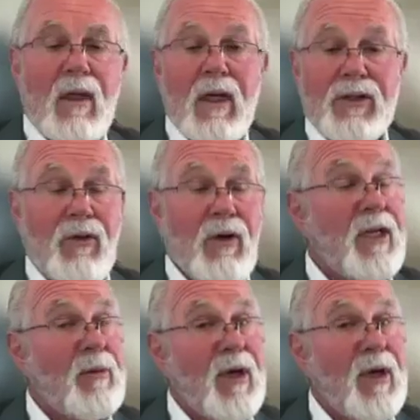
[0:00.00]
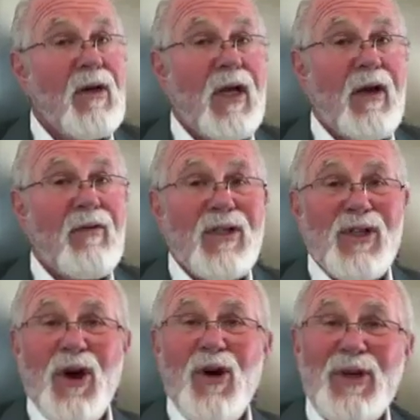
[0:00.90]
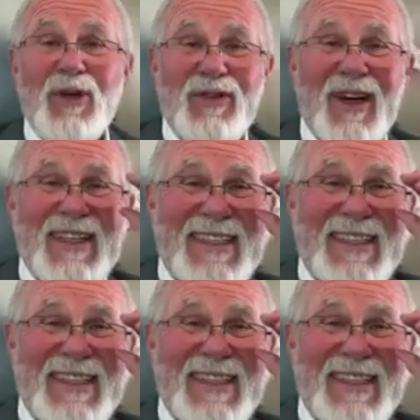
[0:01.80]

it's great to be here, David. It's always fun.